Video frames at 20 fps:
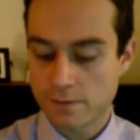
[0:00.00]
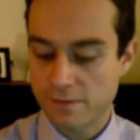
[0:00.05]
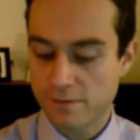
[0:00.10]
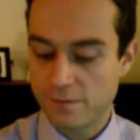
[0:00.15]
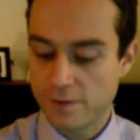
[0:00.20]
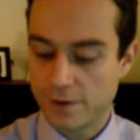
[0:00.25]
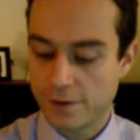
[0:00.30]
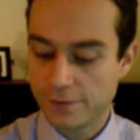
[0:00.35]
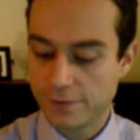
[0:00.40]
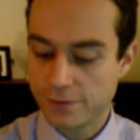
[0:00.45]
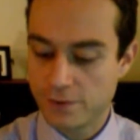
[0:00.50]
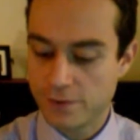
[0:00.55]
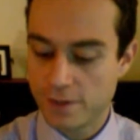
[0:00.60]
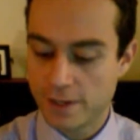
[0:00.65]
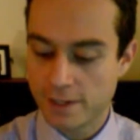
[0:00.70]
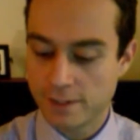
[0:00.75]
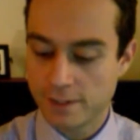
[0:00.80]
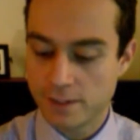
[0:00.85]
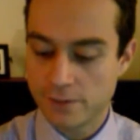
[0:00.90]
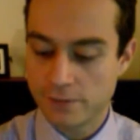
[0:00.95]
felt
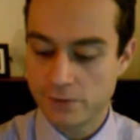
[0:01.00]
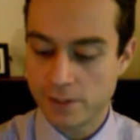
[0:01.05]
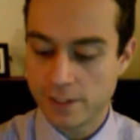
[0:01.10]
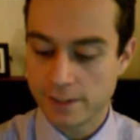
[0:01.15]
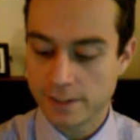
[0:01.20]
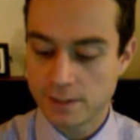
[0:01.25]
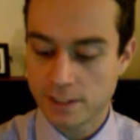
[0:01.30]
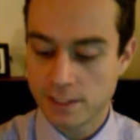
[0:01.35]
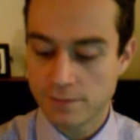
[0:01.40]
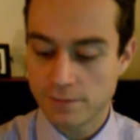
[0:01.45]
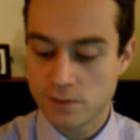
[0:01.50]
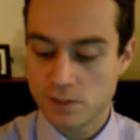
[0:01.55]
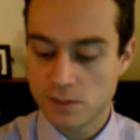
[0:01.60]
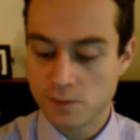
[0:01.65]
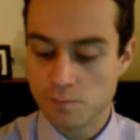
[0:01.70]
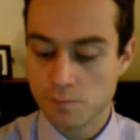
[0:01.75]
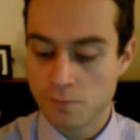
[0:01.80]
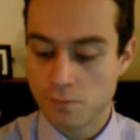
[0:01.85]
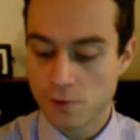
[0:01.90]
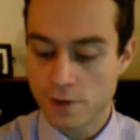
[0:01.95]
that they would like to give us
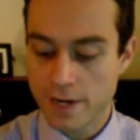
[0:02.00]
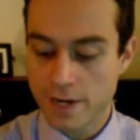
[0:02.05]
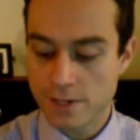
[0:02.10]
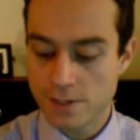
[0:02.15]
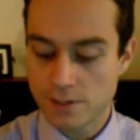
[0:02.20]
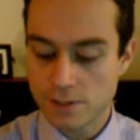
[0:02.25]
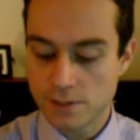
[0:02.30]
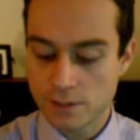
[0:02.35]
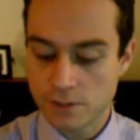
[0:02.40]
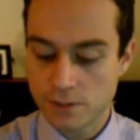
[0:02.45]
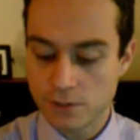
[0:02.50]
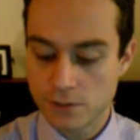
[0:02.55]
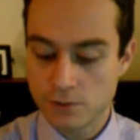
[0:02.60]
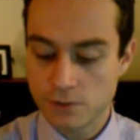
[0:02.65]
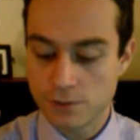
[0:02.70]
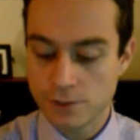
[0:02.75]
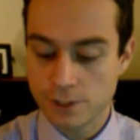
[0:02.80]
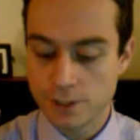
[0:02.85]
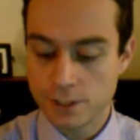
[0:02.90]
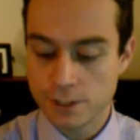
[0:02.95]
some brands that do
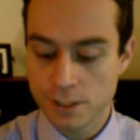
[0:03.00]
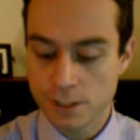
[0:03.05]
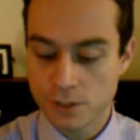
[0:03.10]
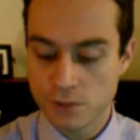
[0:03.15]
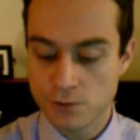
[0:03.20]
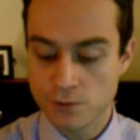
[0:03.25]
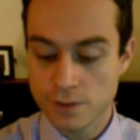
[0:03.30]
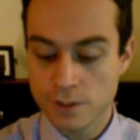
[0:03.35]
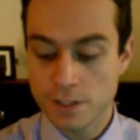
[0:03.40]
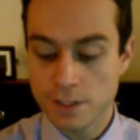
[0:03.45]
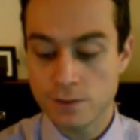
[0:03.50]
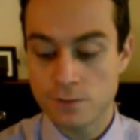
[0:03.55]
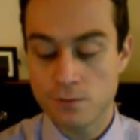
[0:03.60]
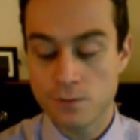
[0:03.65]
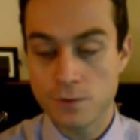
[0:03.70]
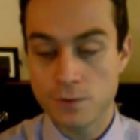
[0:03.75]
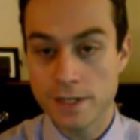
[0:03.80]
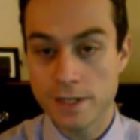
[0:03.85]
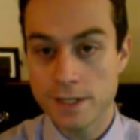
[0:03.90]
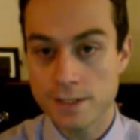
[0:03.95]
good in unique
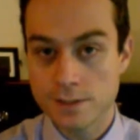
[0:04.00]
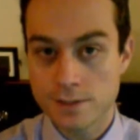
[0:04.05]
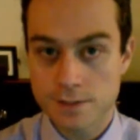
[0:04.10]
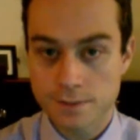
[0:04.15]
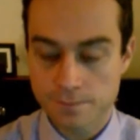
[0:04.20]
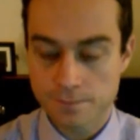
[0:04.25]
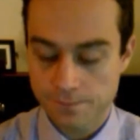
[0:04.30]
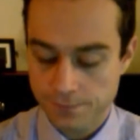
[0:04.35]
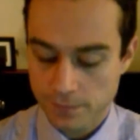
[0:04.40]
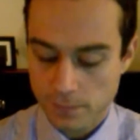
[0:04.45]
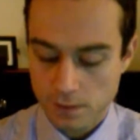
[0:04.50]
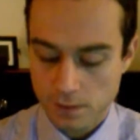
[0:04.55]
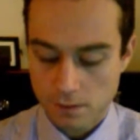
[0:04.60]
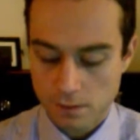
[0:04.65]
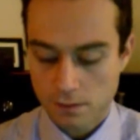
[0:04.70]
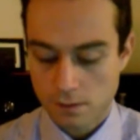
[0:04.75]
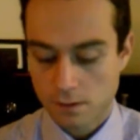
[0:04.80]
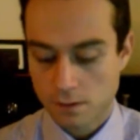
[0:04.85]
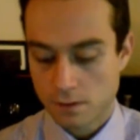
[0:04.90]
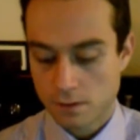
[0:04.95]
ways.
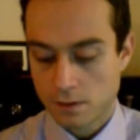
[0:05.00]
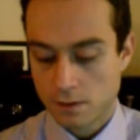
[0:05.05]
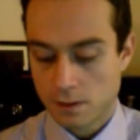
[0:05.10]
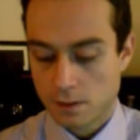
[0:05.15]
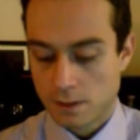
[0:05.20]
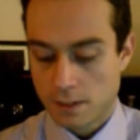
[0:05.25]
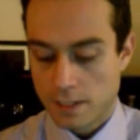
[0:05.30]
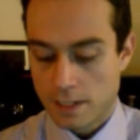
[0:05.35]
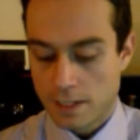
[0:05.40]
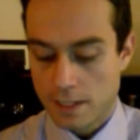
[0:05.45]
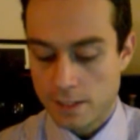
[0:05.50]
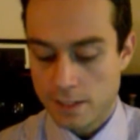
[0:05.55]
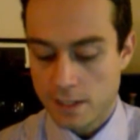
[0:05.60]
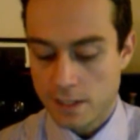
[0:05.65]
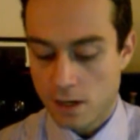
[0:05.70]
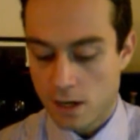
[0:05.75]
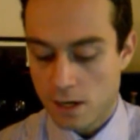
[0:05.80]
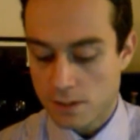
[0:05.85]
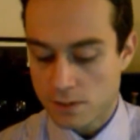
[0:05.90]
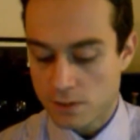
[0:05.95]
And they
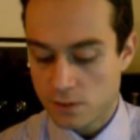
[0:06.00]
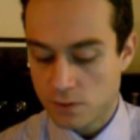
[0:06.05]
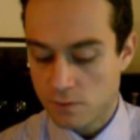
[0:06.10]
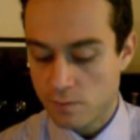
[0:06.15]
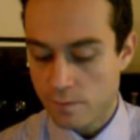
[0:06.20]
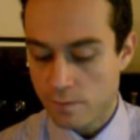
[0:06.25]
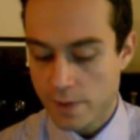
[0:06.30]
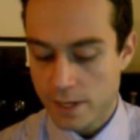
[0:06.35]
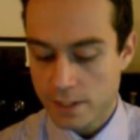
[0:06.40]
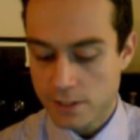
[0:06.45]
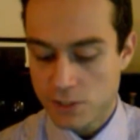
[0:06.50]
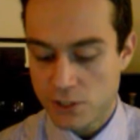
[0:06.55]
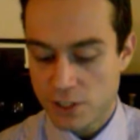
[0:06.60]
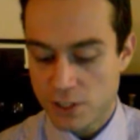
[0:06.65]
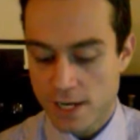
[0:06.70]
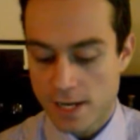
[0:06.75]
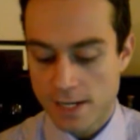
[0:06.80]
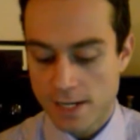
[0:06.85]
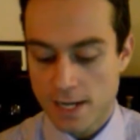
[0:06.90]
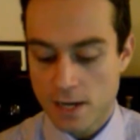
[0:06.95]
also made a
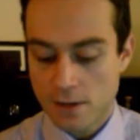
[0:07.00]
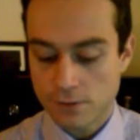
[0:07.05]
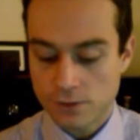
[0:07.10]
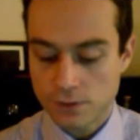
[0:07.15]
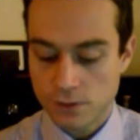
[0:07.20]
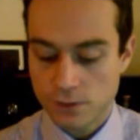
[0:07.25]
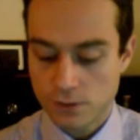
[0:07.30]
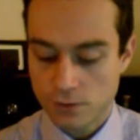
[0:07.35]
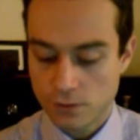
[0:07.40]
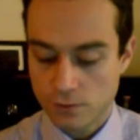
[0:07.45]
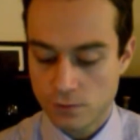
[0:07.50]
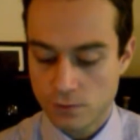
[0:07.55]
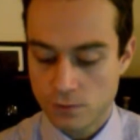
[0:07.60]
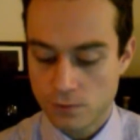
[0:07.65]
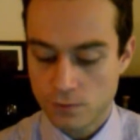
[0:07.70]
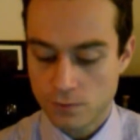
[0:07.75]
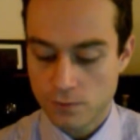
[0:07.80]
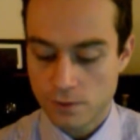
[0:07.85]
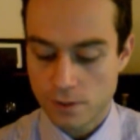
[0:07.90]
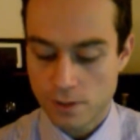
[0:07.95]
shout out
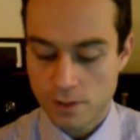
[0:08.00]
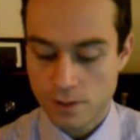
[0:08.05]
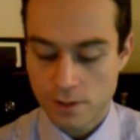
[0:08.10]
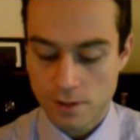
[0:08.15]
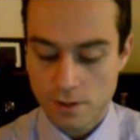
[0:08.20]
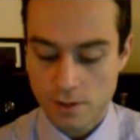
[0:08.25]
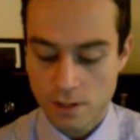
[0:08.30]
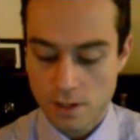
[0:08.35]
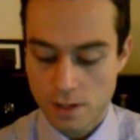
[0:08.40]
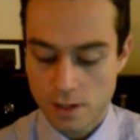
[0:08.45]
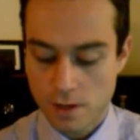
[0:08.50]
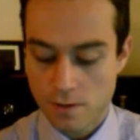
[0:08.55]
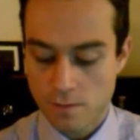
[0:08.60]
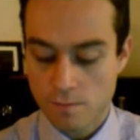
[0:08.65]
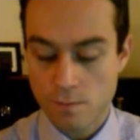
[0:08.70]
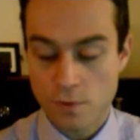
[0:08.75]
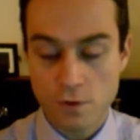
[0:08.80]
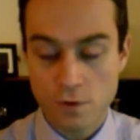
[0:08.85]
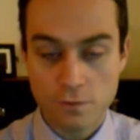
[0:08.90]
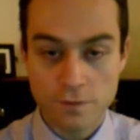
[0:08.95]
to the
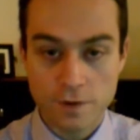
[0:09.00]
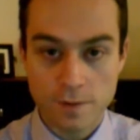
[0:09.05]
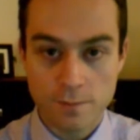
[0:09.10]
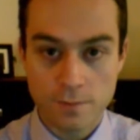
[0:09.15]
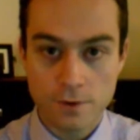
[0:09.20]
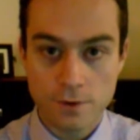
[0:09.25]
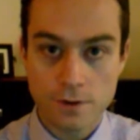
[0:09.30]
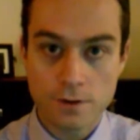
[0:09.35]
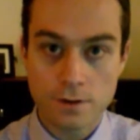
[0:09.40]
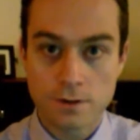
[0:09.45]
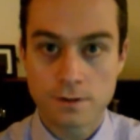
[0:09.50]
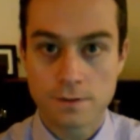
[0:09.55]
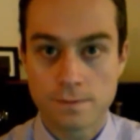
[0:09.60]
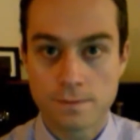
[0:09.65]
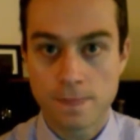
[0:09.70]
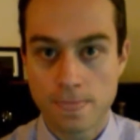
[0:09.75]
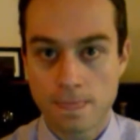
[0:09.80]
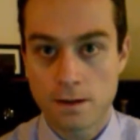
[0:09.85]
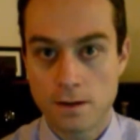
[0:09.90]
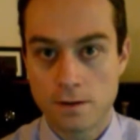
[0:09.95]
Movember
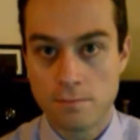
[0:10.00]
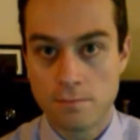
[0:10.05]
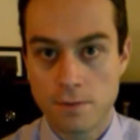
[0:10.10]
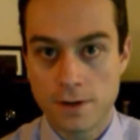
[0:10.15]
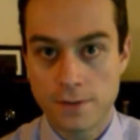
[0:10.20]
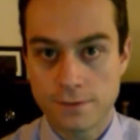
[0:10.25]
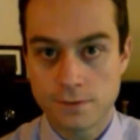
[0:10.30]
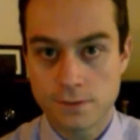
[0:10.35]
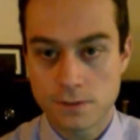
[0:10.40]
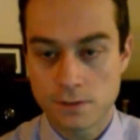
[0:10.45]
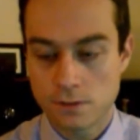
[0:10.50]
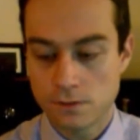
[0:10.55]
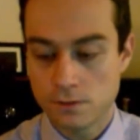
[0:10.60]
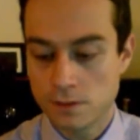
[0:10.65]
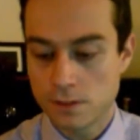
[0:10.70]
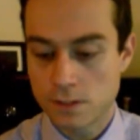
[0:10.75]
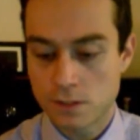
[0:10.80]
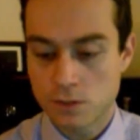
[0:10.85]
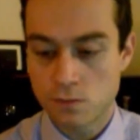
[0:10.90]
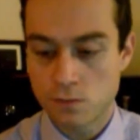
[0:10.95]
month, so
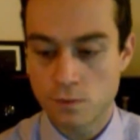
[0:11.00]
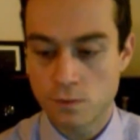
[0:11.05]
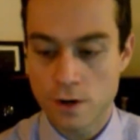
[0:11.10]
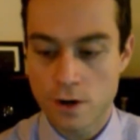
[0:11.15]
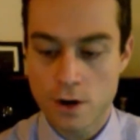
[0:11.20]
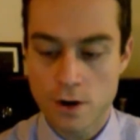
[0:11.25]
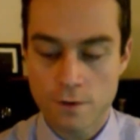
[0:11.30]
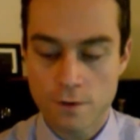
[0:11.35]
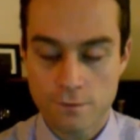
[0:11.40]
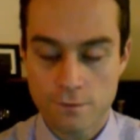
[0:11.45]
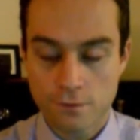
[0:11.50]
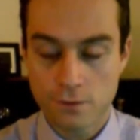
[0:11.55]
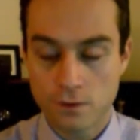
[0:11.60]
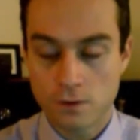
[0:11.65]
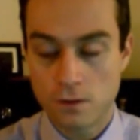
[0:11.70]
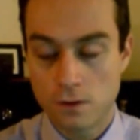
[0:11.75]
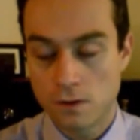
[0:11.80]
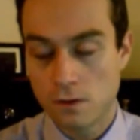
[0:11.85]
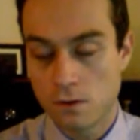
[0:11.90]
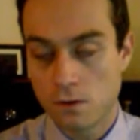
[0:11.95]
that's where for
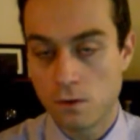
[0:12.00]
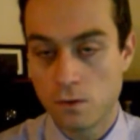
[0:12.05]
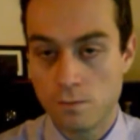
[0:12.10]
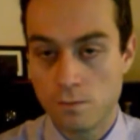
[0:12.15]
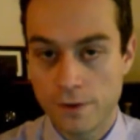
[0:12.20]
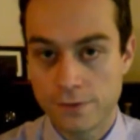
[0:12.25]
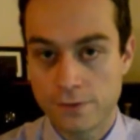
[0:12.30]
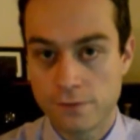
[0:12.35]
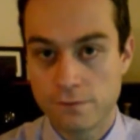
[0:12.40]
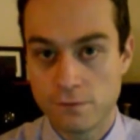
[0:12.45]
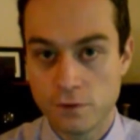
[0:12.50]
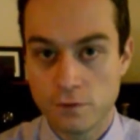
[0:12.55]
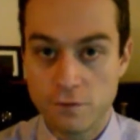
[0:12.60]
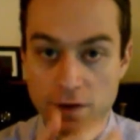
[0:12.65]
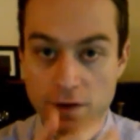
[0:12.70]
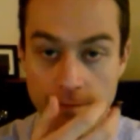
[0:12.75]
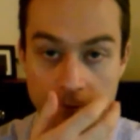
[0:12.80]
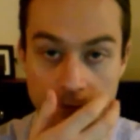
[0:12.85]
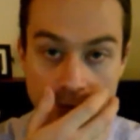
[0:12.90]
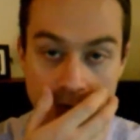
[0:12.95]
the whole month of
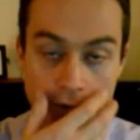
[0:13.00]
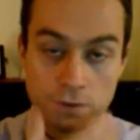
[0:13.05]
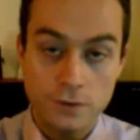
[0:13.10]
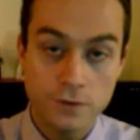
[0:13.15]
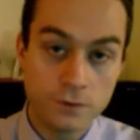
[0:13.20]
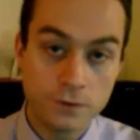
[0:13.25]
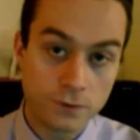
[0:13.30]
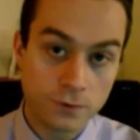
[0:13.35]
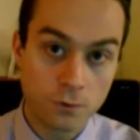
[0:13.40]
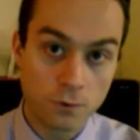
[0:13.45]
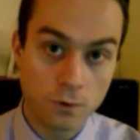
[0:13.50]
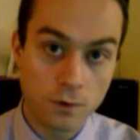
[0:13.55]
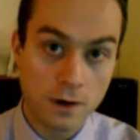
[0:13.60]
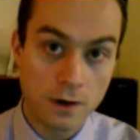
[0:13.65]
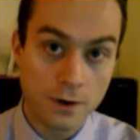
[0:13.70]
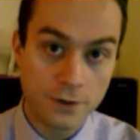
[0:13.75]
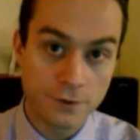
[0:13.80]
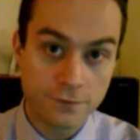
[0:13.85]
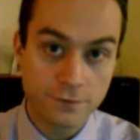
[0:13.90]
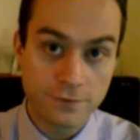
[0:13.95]
November you grow
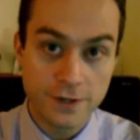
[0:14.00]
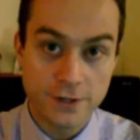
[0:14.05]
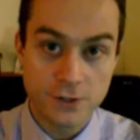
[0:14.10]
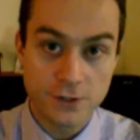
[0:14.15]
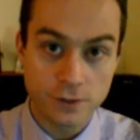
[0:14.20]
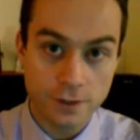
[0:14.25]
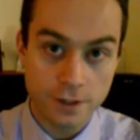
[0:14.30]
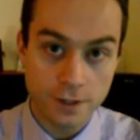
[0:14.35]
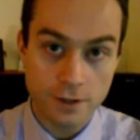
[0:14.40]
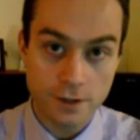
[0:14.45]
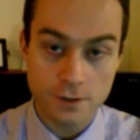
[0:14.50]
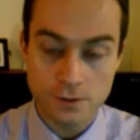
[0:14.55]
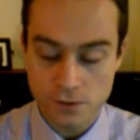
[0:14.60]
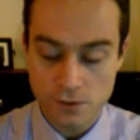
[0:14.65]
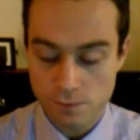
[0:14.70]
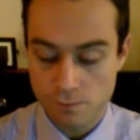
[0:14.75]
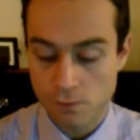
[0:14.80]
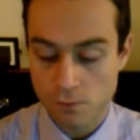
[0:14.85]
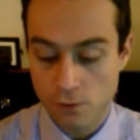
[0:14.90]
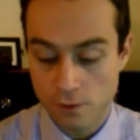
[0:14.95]
out your facial hair in
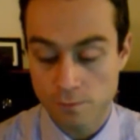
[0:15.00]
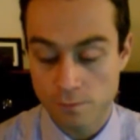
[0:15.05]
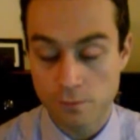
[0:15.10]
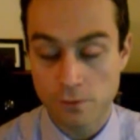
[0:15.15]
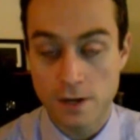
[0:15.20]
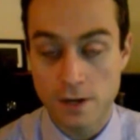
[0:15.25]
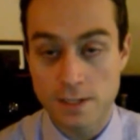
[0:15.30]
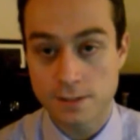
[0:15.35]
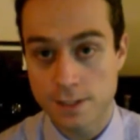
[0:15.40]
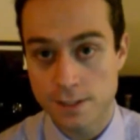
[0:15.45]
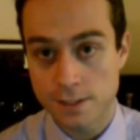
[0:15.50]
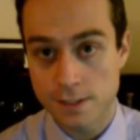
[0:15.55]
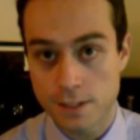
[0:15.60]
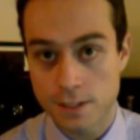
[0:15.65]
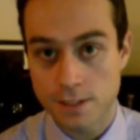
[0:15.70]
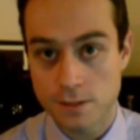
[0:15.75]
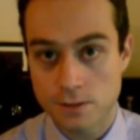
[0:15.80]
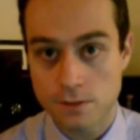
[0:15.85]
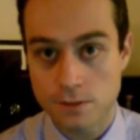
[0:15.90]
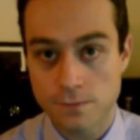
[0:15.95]
support of prostate
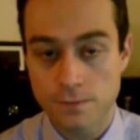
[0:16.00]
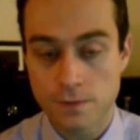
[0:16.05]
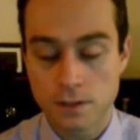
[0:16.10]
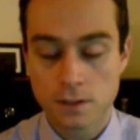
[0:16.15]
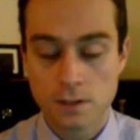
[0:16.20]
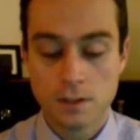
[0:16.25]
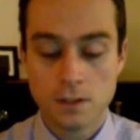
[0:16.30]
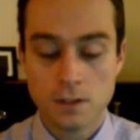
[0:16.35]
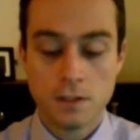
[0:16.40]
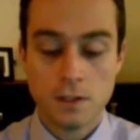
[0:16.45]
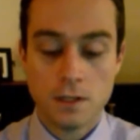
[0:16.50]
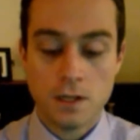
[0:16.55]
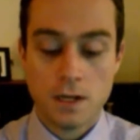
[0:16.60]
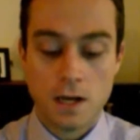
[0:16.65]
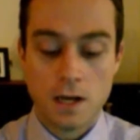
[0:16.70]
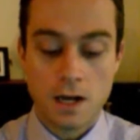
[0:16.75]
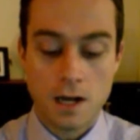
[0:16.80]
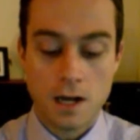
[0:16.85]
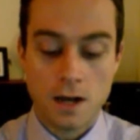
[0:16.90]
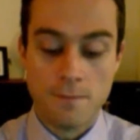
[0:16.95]
cancer.
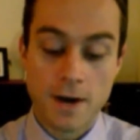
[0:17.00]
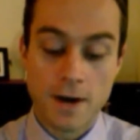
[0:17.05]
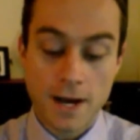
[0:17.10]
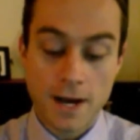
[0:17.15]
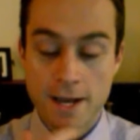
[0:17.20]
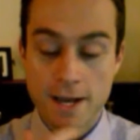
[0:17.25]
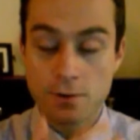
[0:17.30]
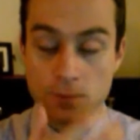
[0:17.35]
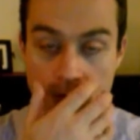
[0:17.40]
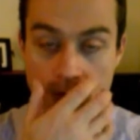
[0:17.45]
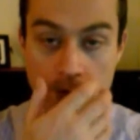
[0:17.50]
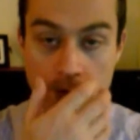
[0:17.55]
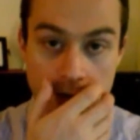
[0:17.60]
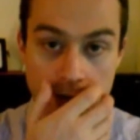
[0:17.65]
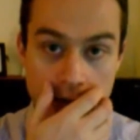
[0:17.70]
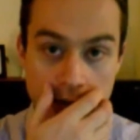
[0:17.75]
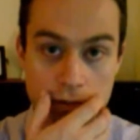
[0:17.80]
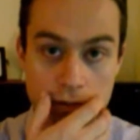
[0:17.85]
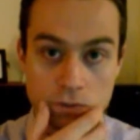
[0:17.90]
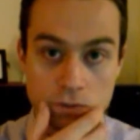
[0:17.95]
I had a
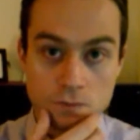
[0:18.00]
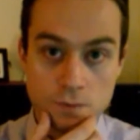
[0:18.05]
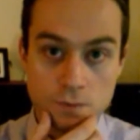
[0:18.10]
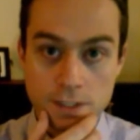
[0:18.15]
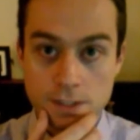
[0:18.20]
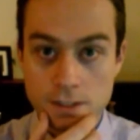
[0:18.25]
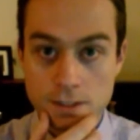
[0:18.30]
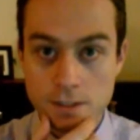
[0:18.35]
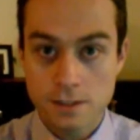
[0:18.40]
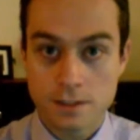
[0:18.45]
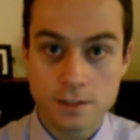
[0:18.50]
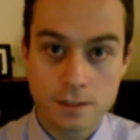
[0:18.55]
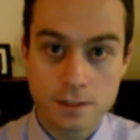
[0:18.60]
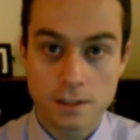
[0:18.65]
really sweet